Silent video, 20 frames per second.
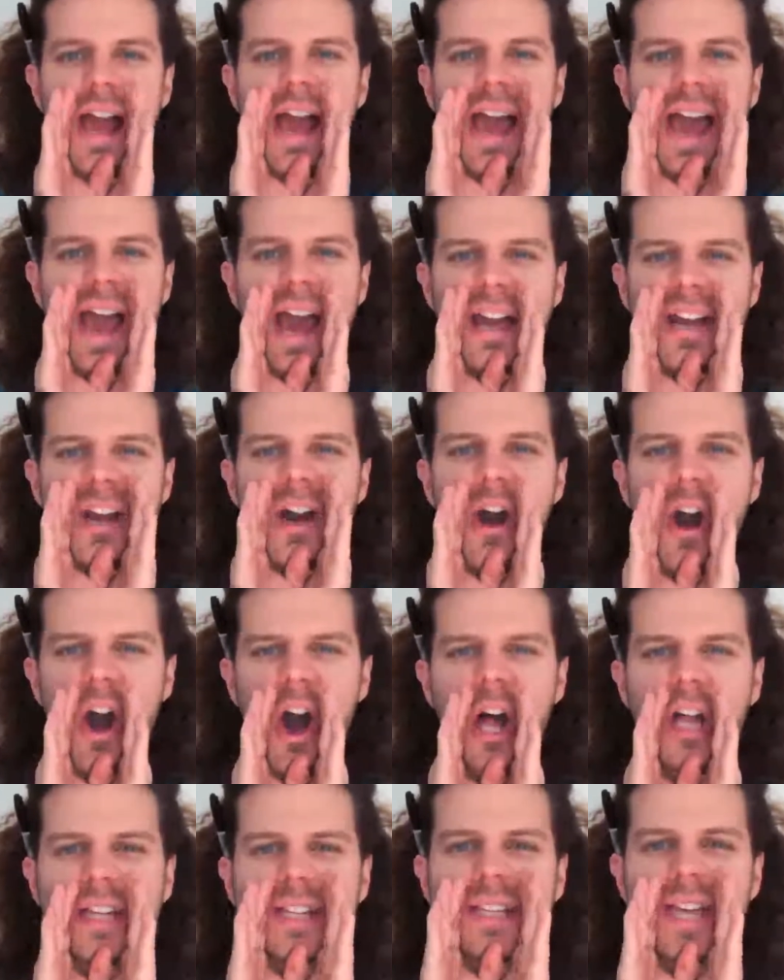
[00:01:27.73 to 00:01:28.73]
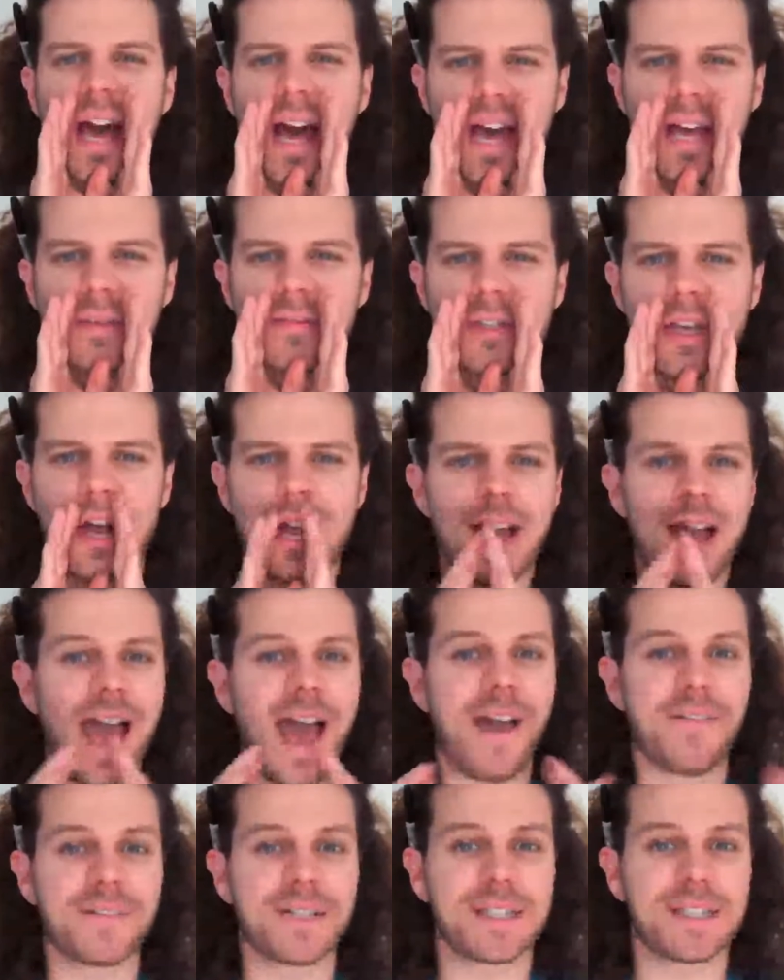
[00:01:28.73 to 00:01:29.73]
at all times.
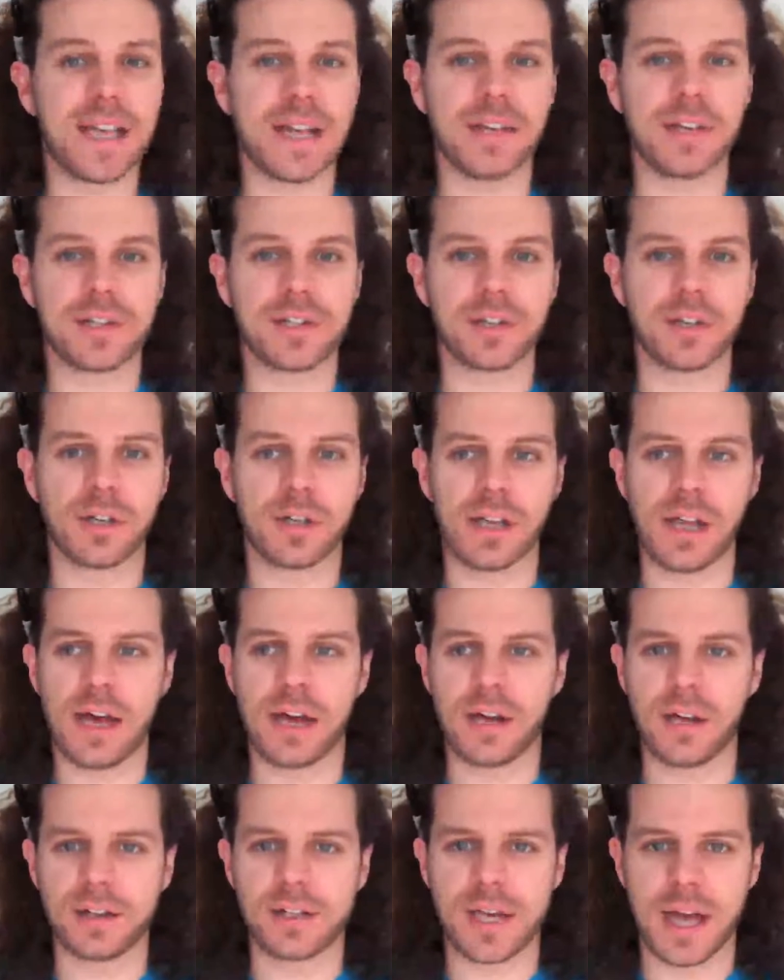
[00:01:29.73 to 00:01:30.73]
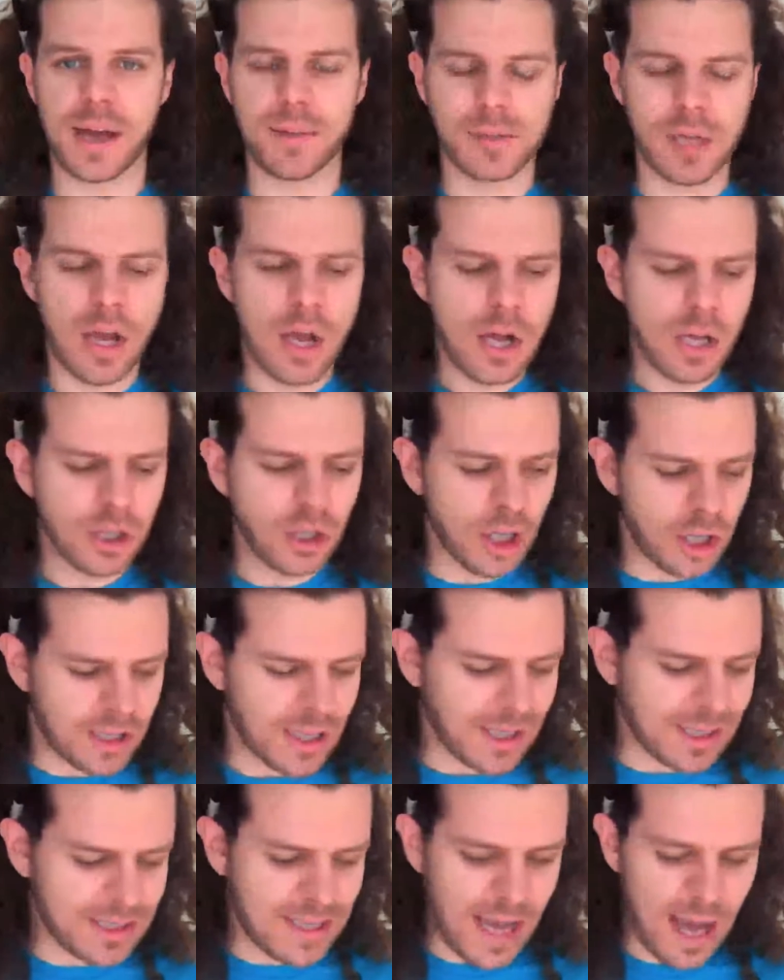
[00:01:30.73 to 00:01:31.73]
Have to stay in the circle at all times.
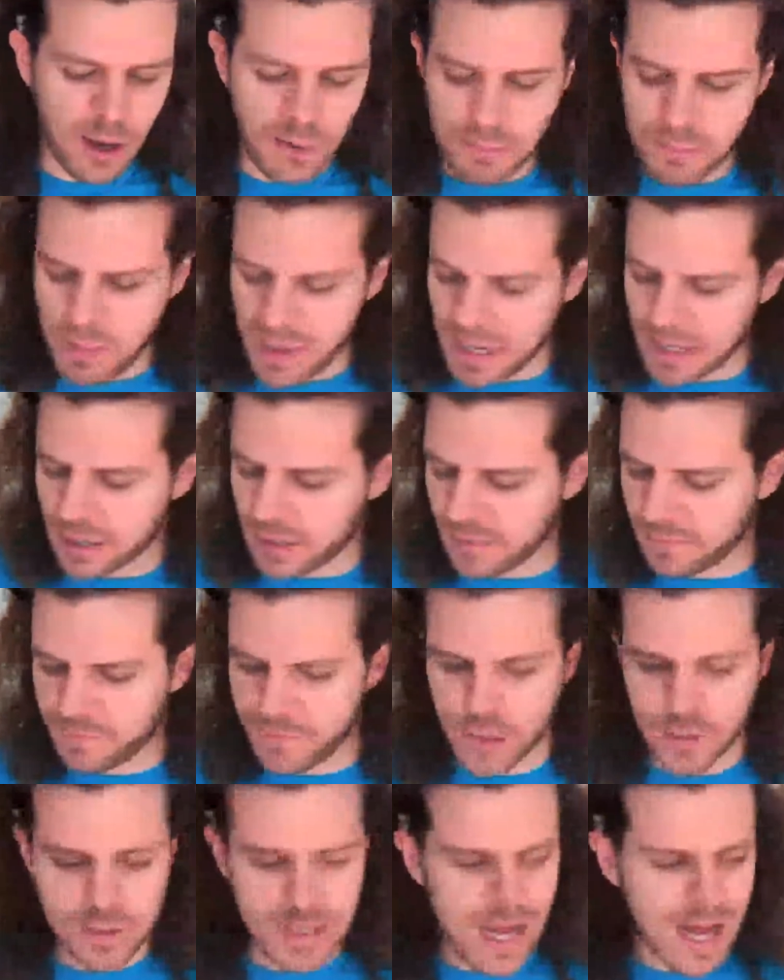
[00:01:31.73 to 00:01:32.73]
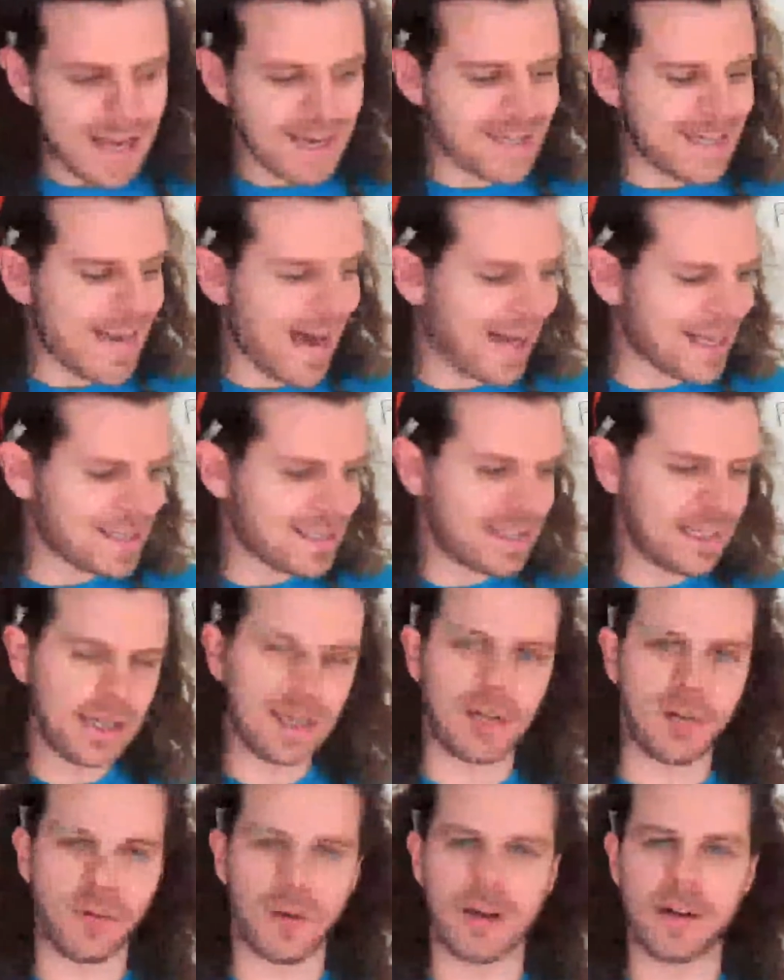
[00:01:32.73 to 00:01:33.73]
Looking down, being confused, not
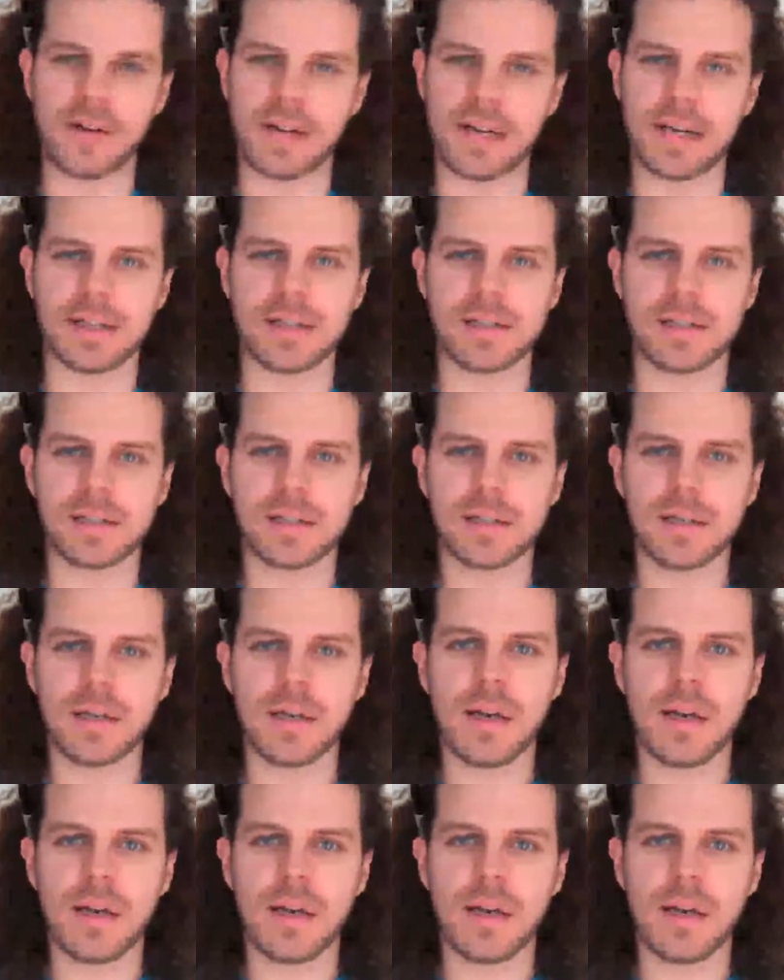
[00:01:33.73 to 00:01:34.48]
seeing where it is.